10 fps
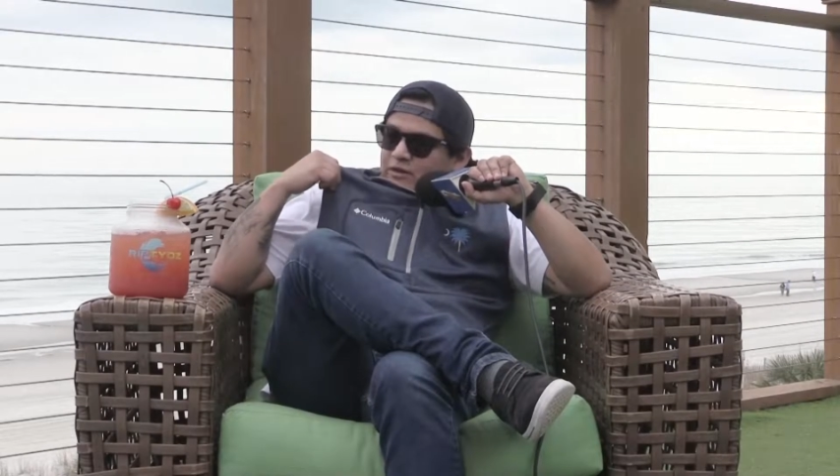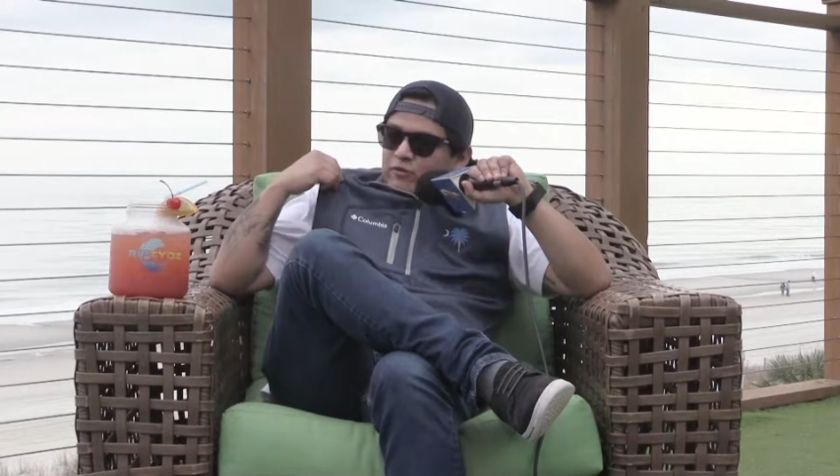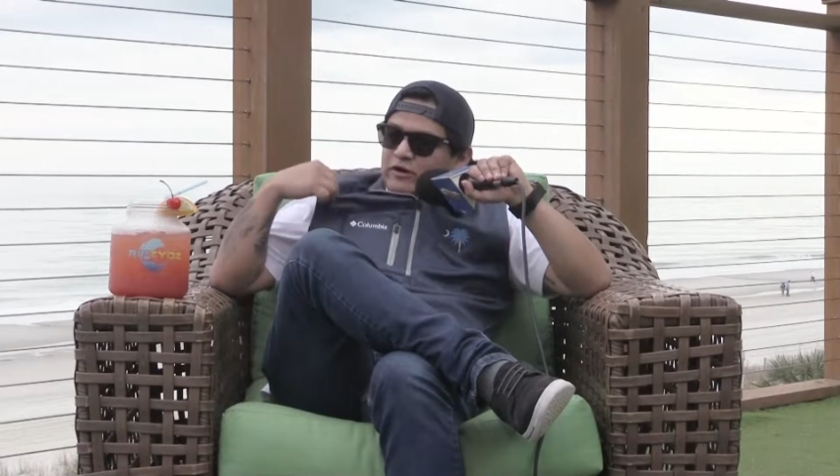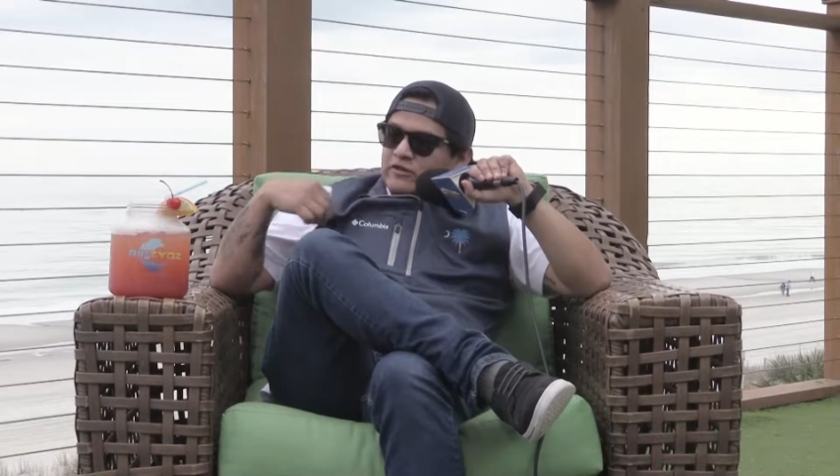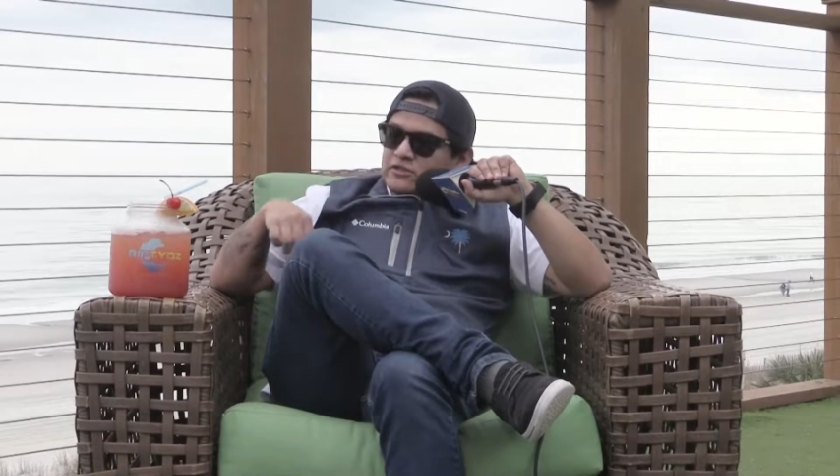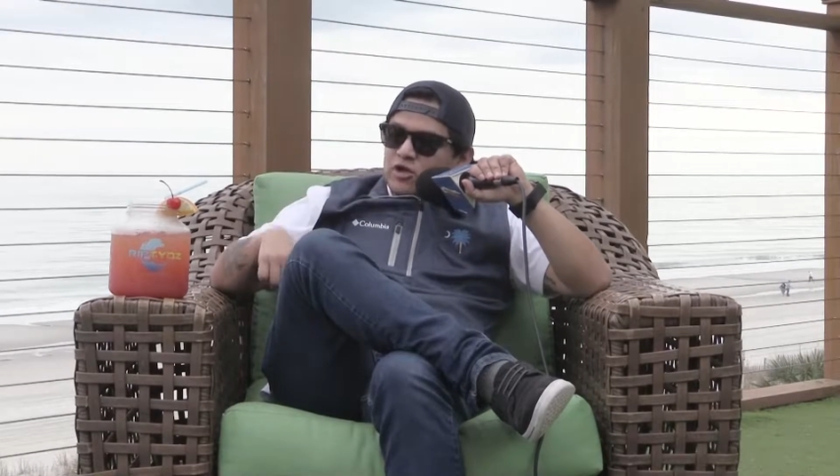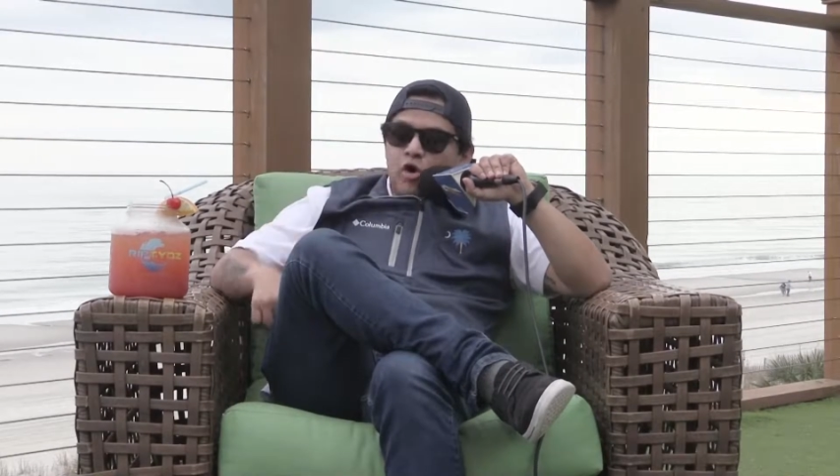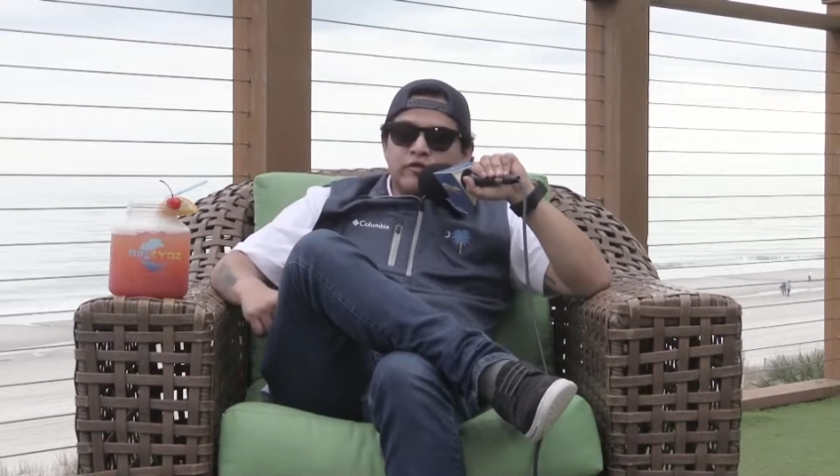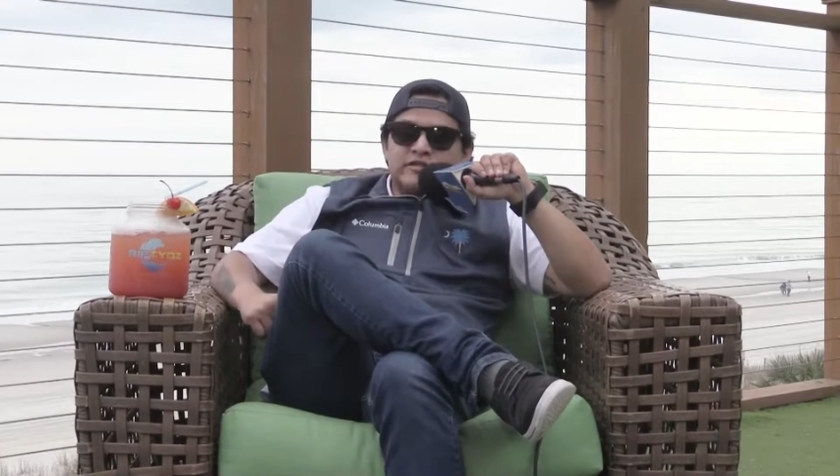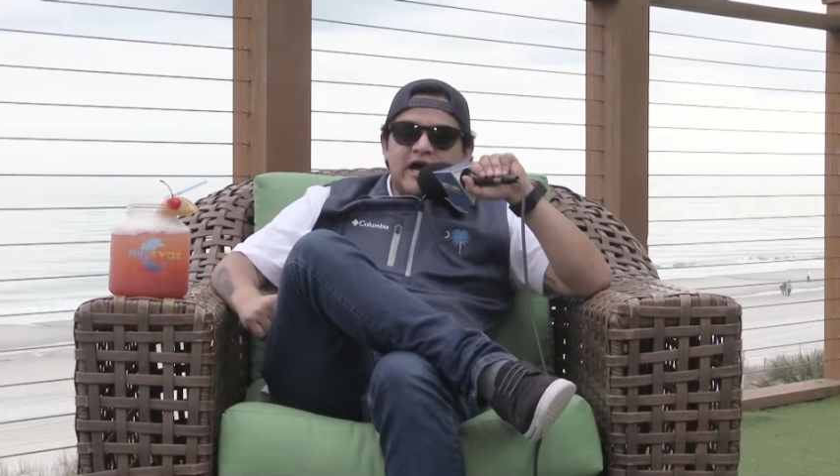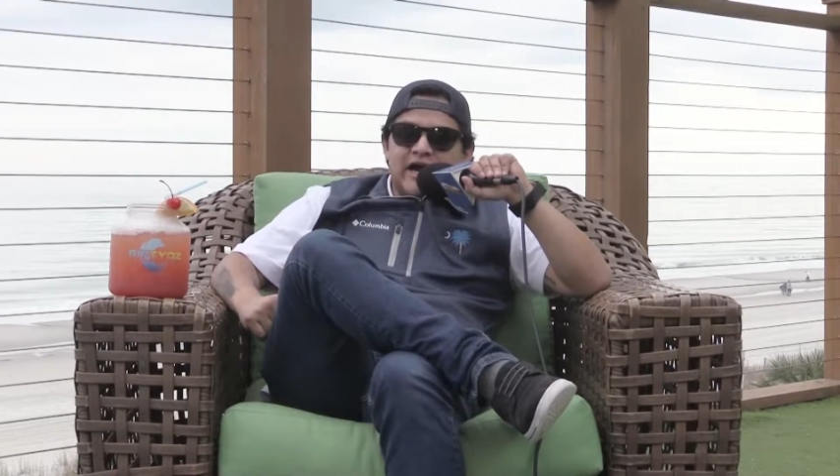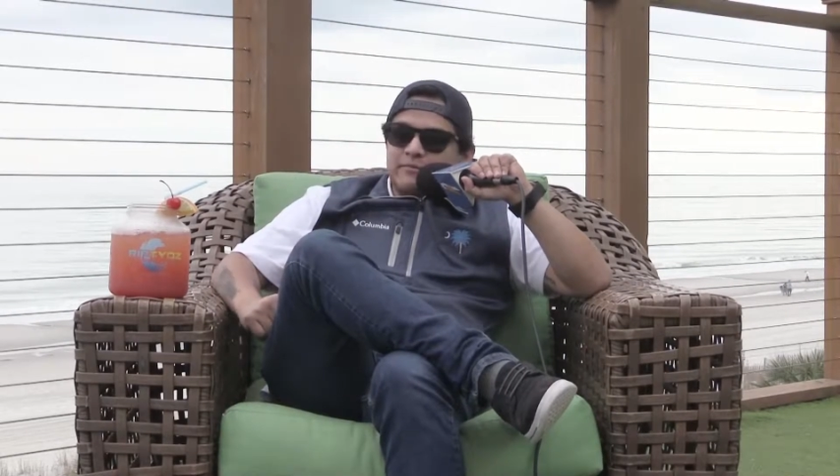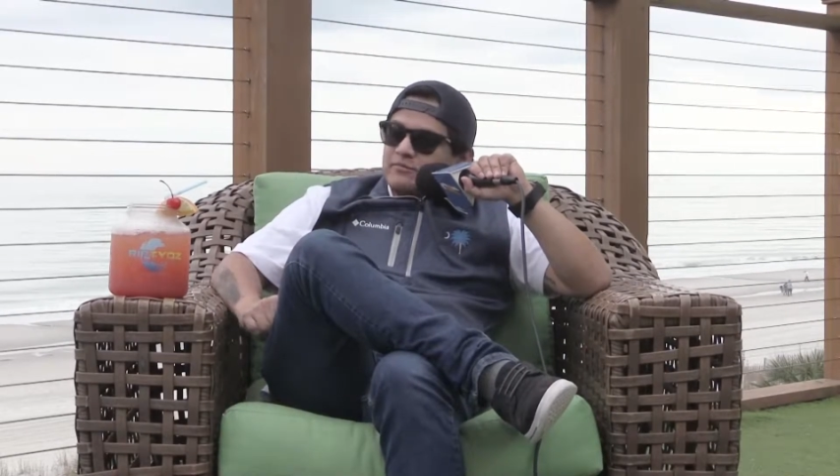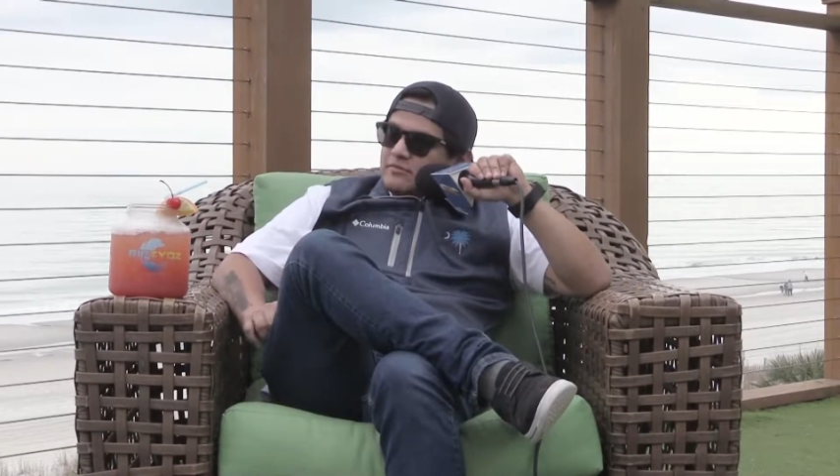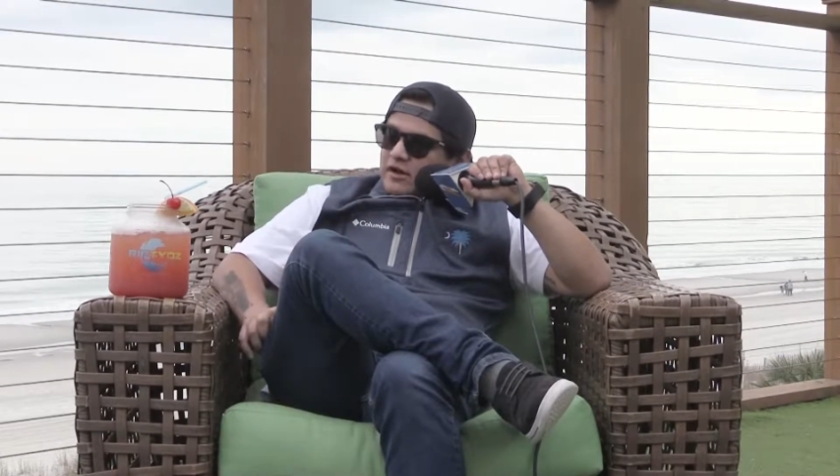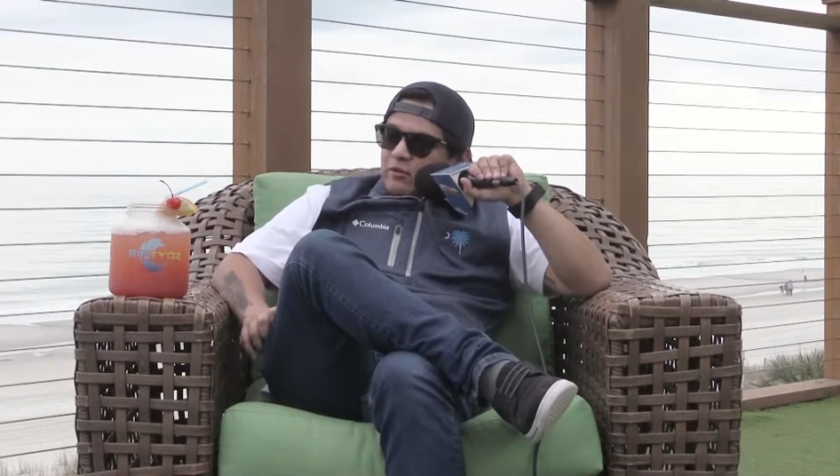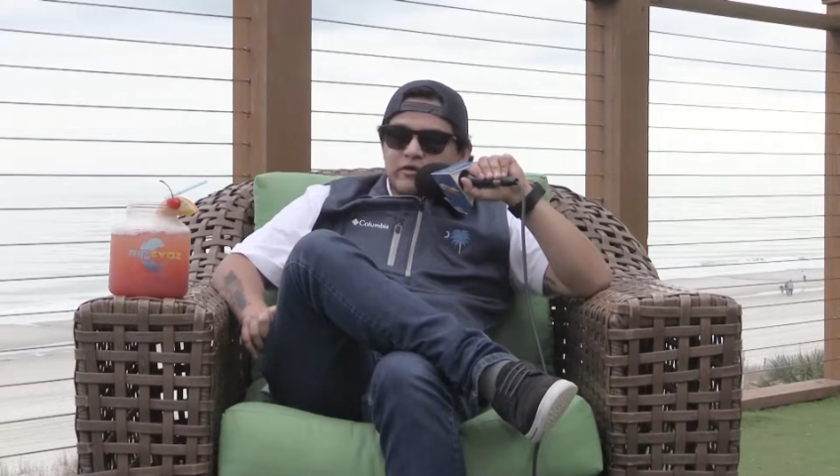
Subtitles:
wear this all the time. I